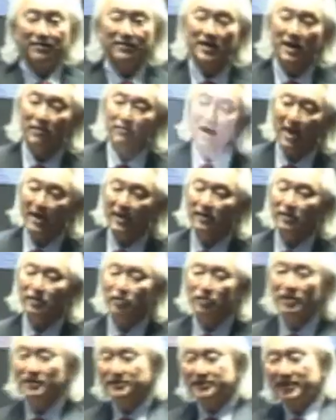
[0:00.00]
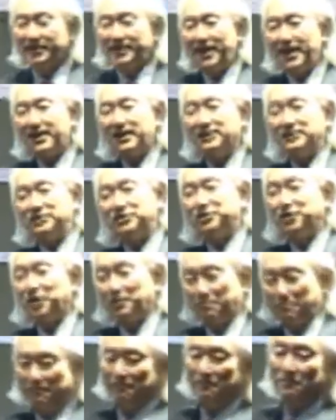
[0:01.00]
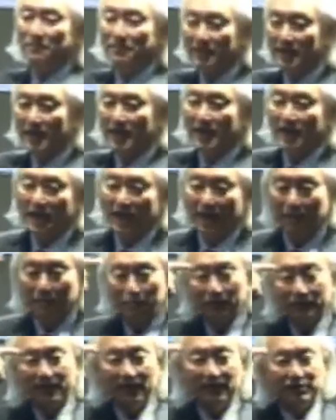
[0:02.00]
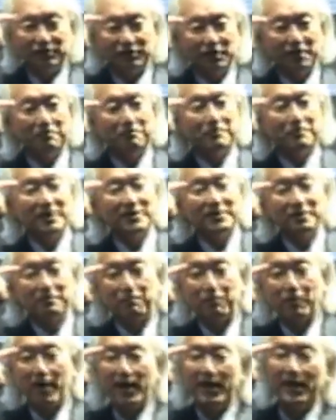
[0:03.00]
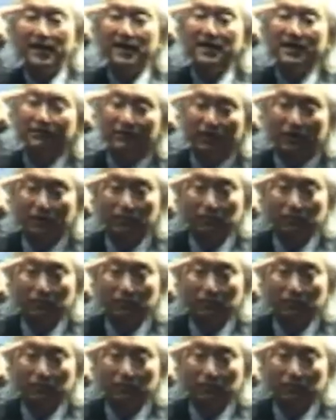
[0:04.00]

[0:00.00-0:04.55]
Their attitude is to take a chip and put the chip in the brain of a